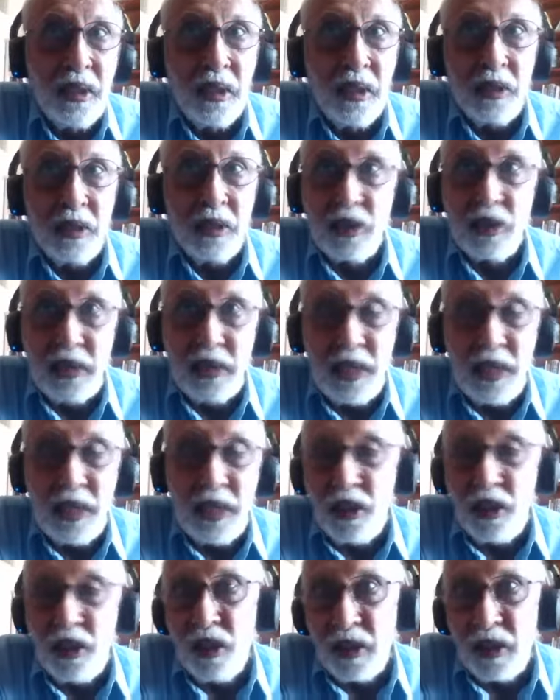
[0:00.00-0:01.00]
society
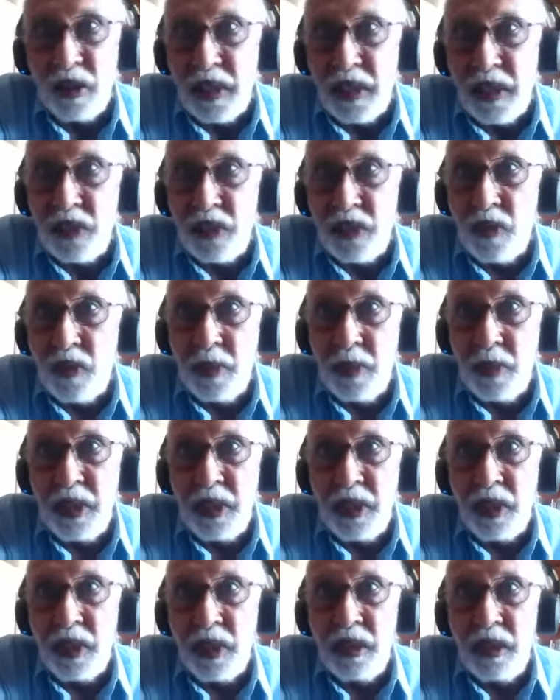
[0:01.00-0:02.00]
or transforming an
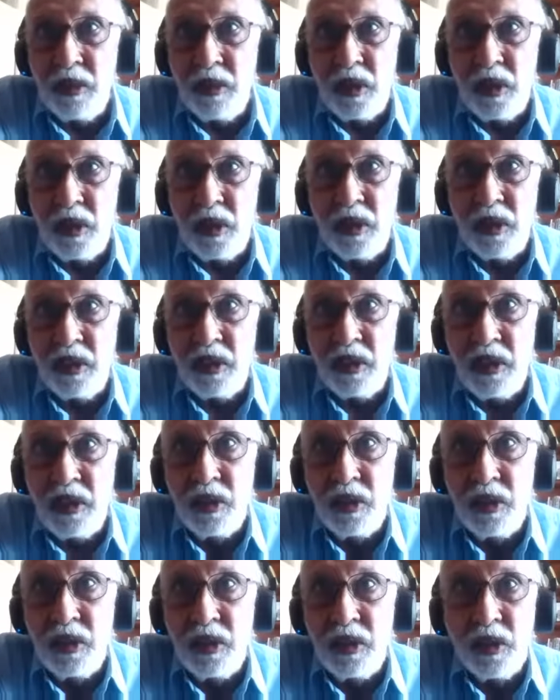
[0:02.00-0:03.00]

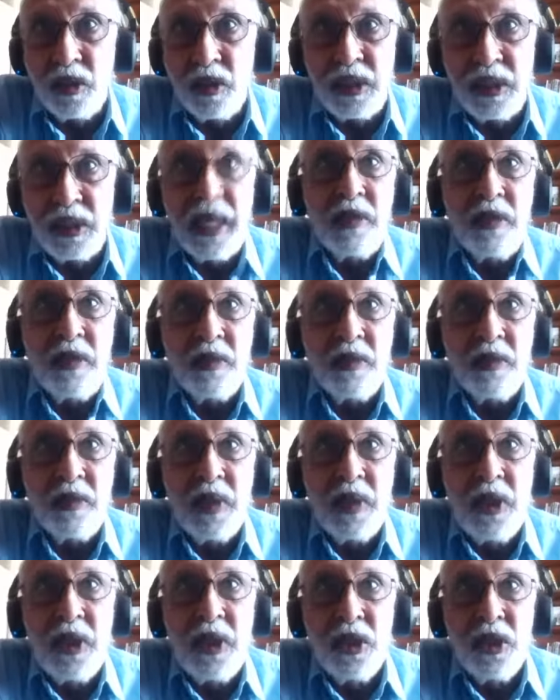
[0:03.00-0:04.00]
individual's life.
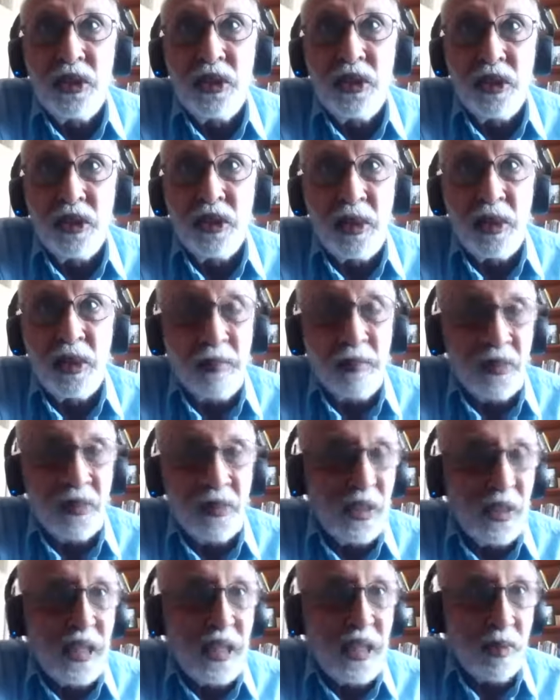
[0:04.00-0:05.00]
So
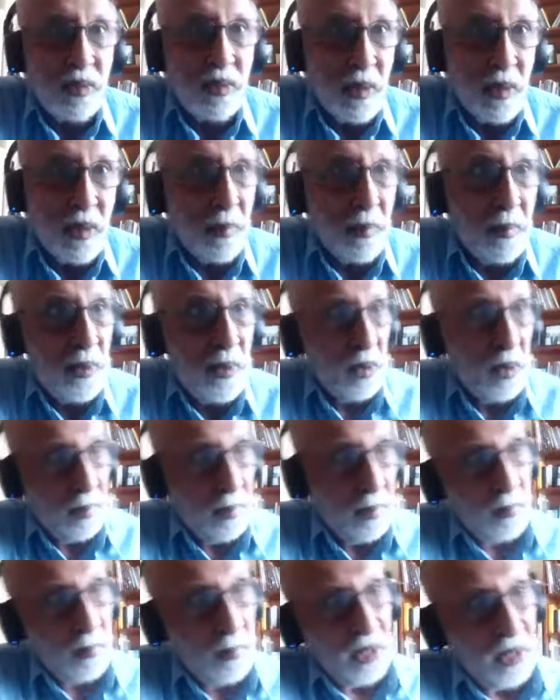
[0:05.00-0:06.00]
that's probably what people
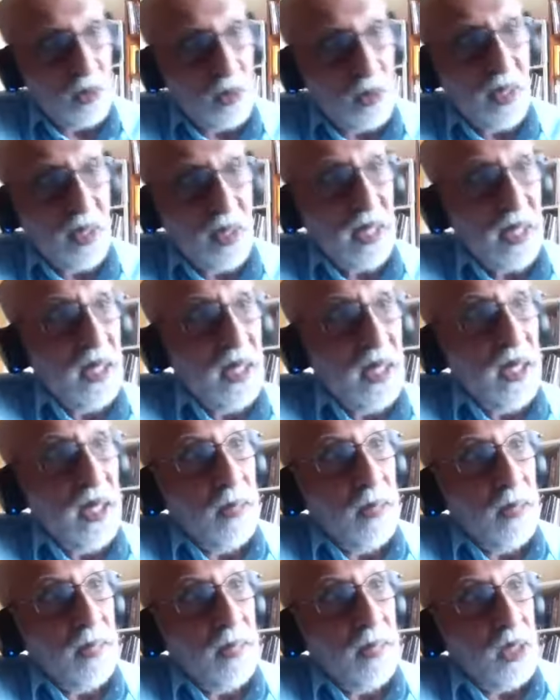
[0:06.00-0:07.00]
are doing. But
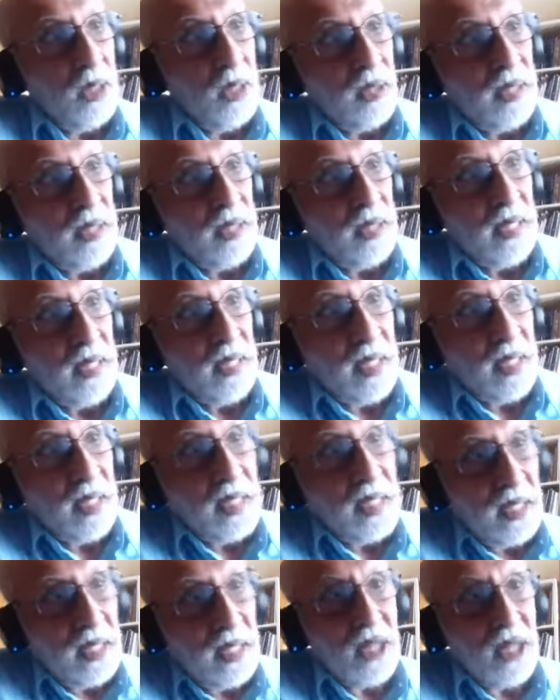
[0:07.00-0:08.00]
how can they get
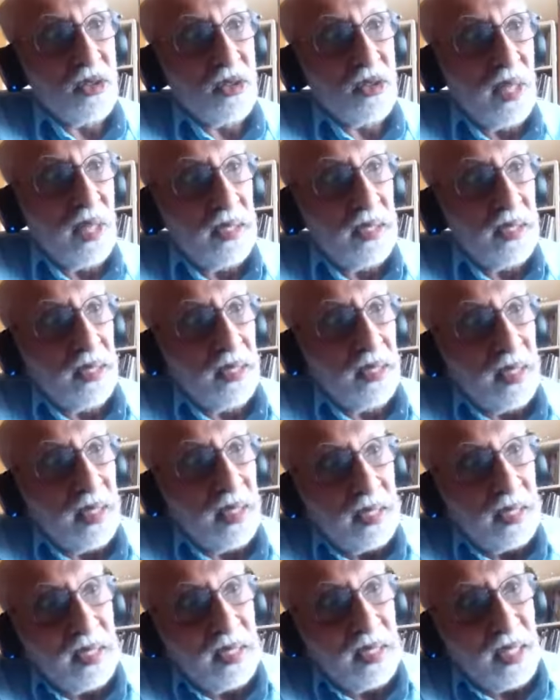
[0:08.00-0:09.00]
engaged? So I think they can
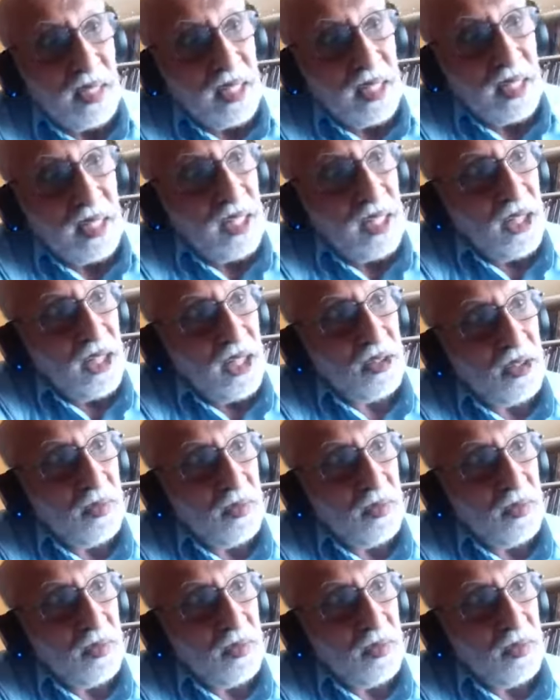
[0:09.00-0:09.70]
get engaged if